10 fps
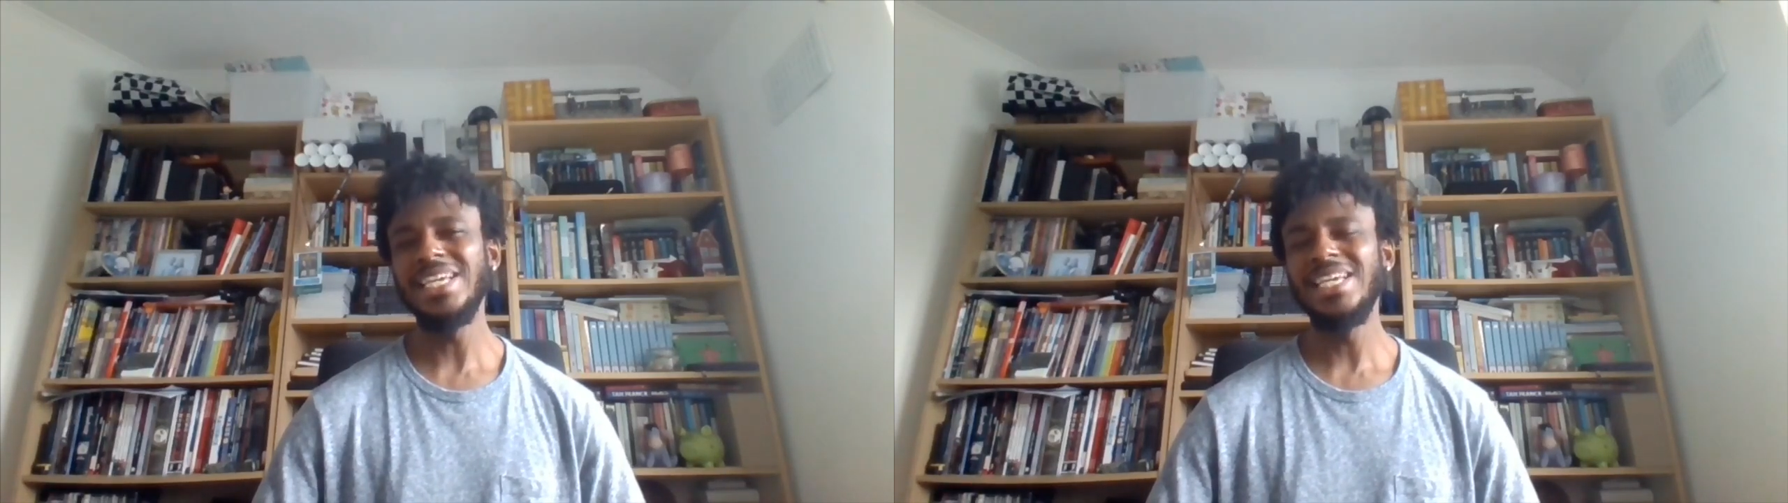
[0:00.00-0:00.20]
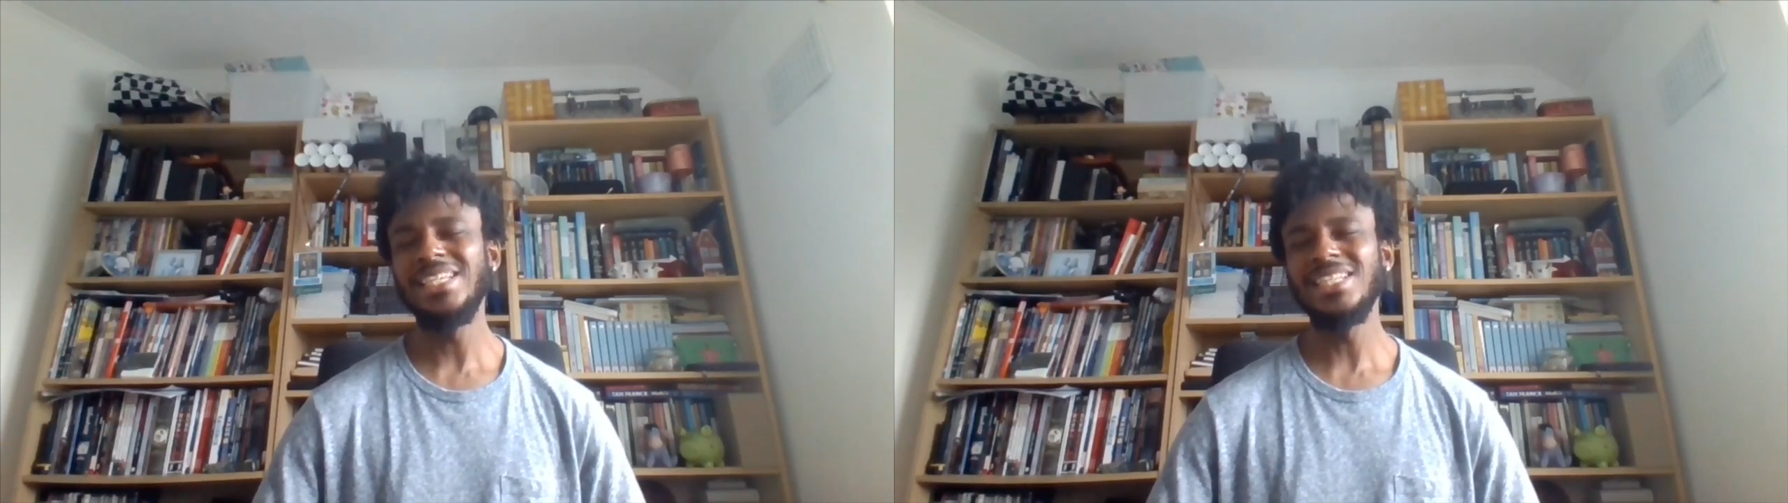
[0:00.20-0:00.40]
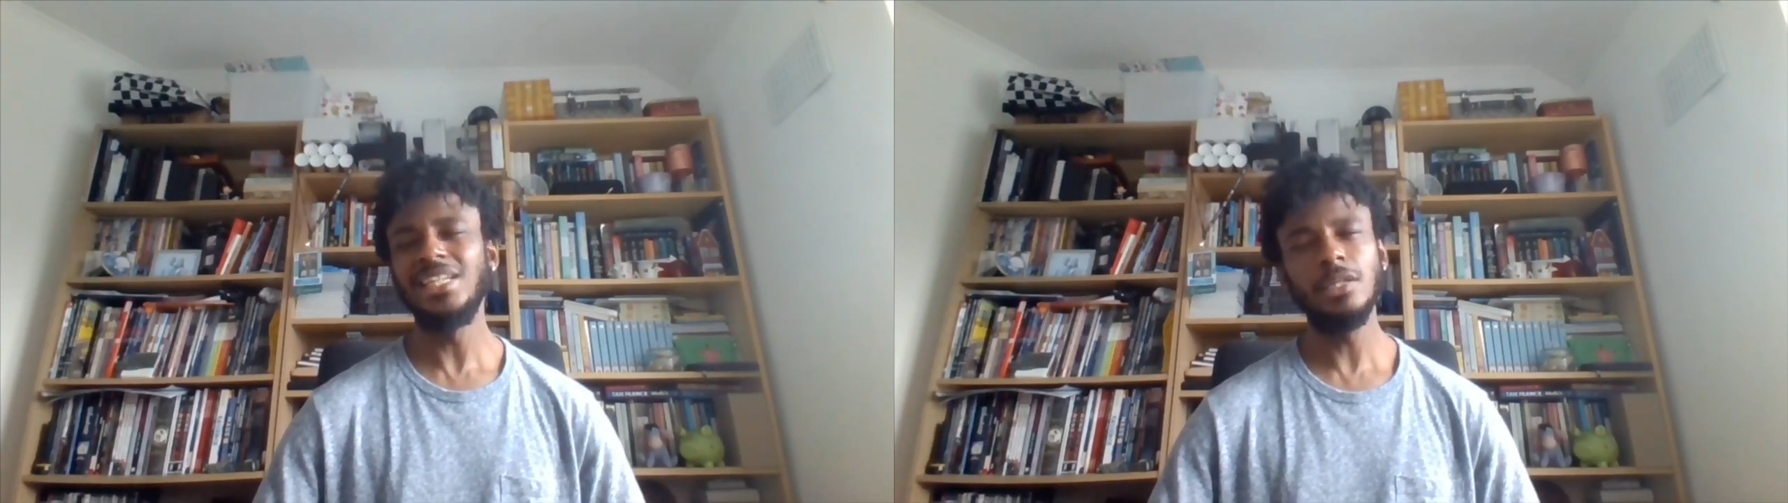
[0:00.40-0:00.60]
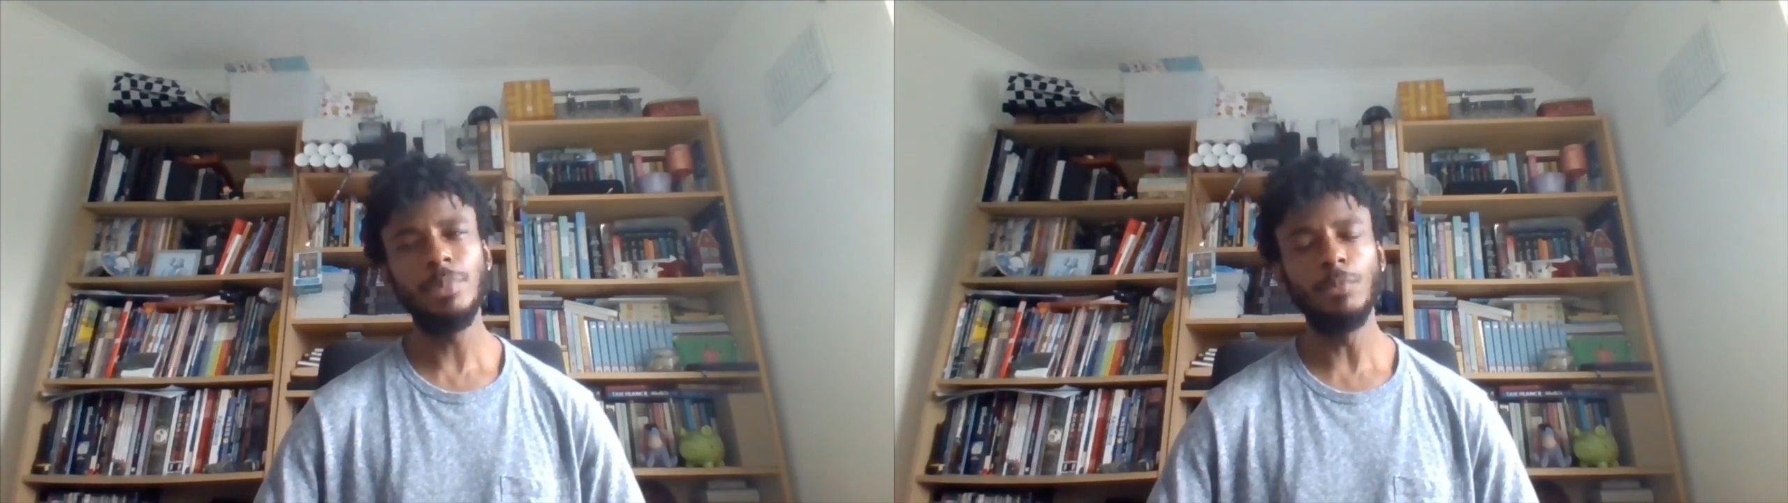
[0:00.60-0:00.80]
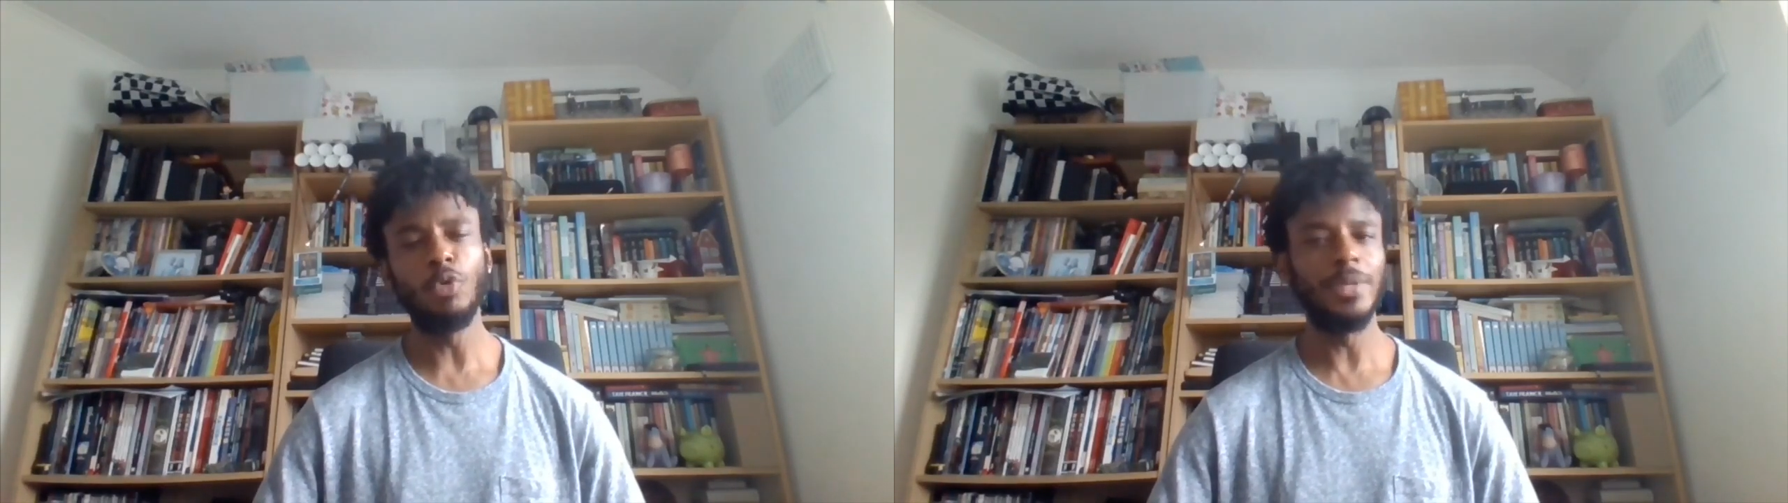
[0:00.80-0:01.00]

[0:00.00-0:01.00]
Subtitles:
is a little bit more